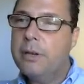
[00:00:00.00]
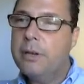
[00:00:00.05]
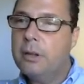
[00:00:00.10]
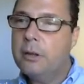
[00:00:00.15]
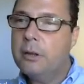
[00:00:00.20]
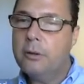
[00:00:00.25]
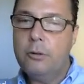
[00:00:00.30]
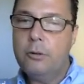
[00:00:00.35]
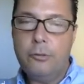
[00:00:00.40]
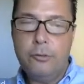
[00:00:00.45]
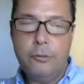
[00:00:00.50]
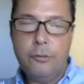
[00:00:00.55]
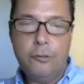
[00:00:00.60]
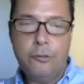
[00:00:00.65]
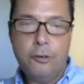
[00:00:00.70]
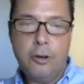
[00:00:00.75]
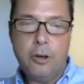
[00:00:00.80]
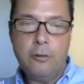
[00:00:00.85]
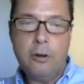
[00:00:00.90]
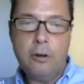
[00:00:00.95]
below the
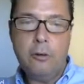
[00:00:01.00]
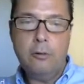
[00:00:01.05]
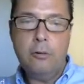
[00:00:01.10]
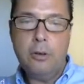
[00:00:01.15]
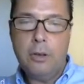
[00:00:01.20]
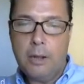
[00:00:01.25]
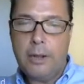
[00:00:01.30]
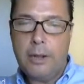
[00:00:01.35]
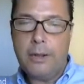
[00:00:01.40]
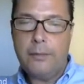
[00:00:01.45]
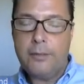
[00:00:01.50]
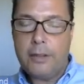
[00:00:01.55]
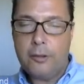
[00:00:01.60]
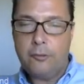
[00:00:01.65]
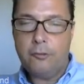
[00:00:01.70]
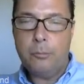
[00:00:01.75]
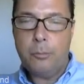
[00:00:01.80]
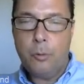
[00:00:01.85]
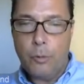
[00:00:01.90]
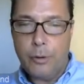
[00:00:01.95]
0 line.
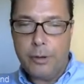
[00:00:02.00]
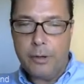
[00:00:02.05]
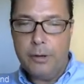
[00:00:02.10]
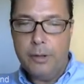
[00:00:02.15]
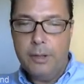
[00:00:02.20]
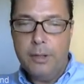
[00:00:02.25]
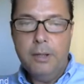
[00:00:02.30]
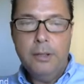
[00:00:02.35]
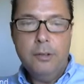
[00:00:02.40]
That's the point.